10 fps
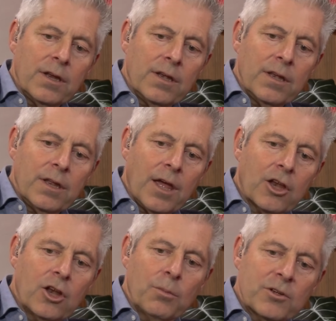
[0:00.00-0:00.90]
in the
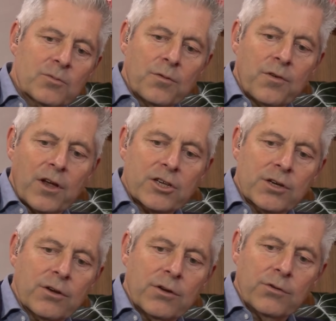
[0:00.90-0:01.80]
economics
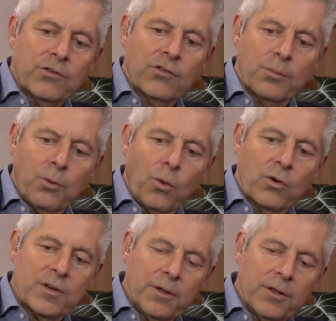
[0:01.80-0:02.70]
profession who
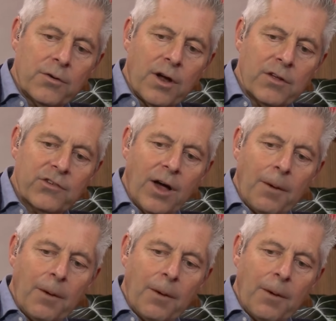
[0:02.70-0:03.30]
support him, and there are